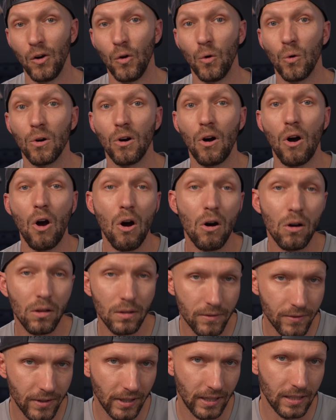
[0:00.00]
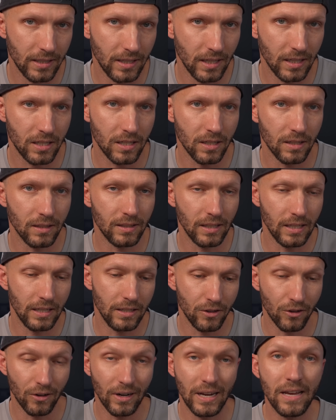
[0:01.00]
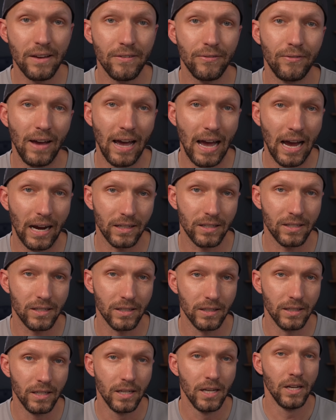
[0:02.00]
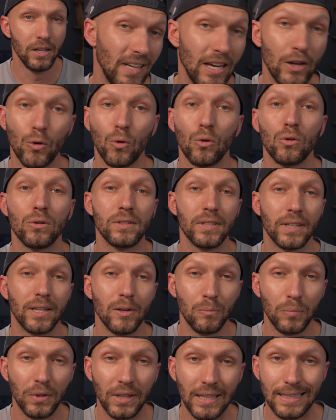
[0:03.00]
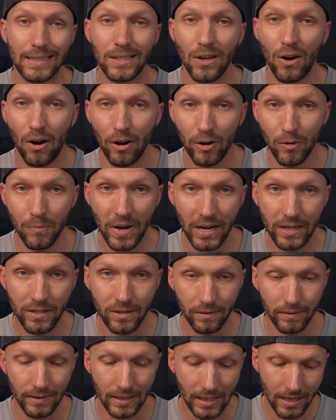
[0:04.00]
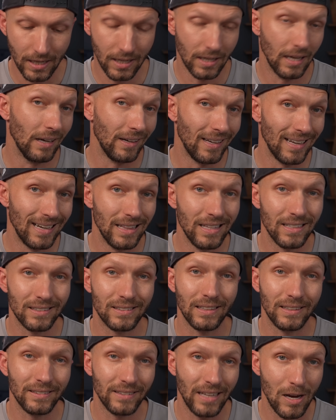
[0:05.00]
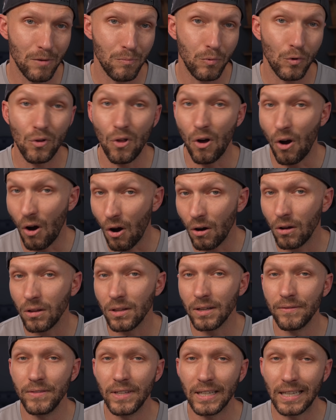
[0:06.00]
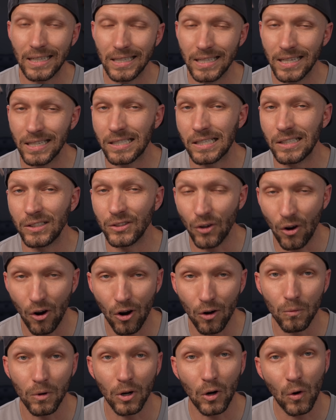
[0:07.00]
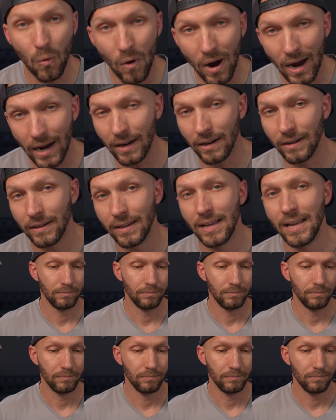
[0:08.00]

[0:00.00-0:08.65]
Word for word: or all of the conditions in your if action in order to complete the automation. And again, in this example, all of the conditions are required,